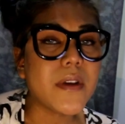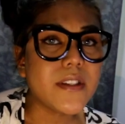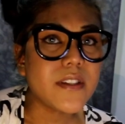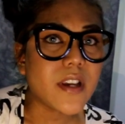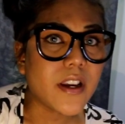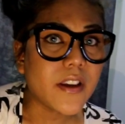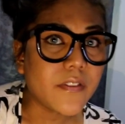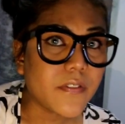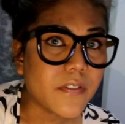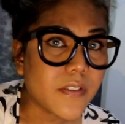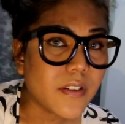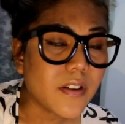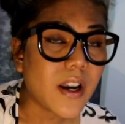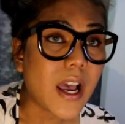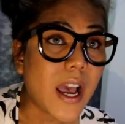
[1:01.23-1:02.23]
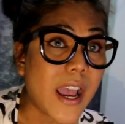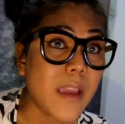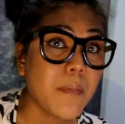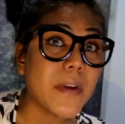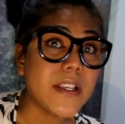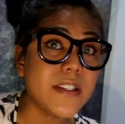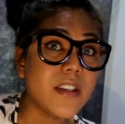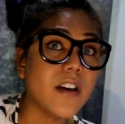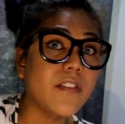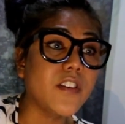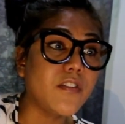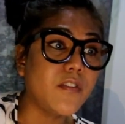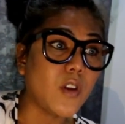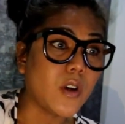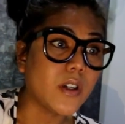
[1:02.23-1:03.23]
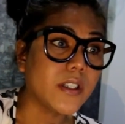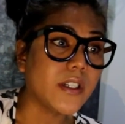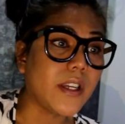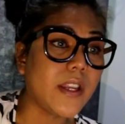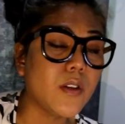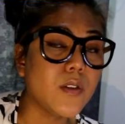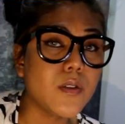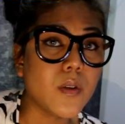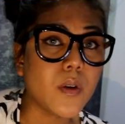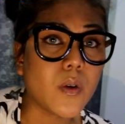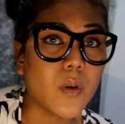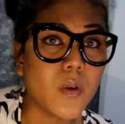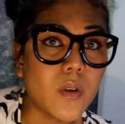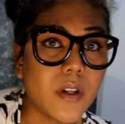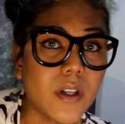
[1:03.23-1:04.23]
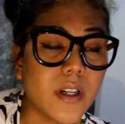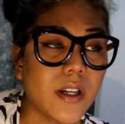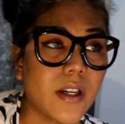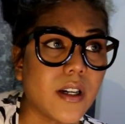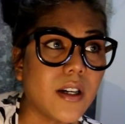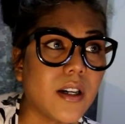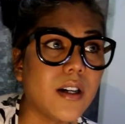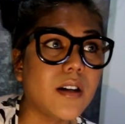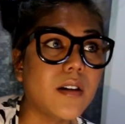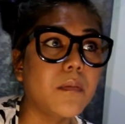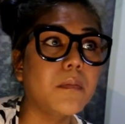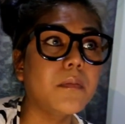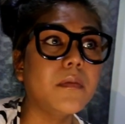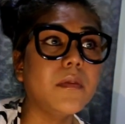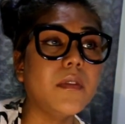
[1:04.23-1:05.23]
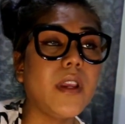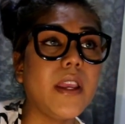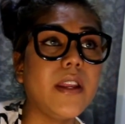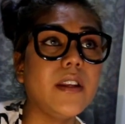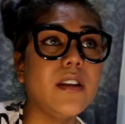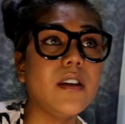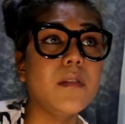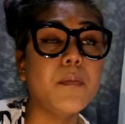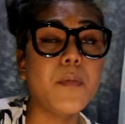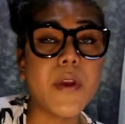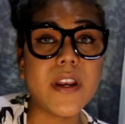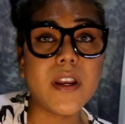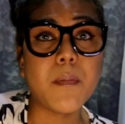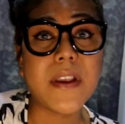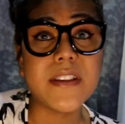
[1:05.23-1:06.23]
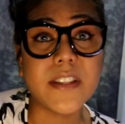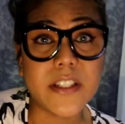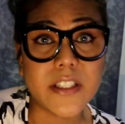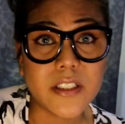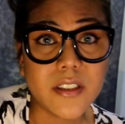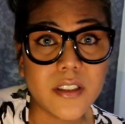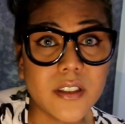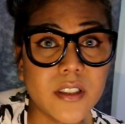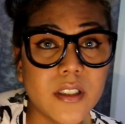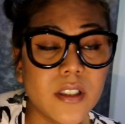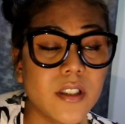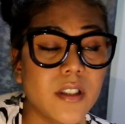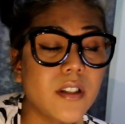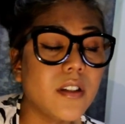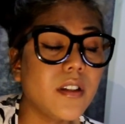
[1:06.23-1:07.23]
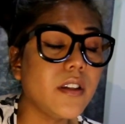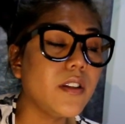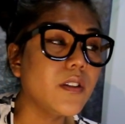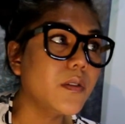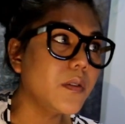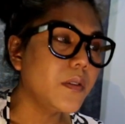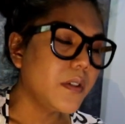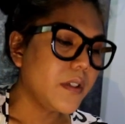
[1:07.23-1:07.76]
myself a vlogger and also and a brand ambassador, you know.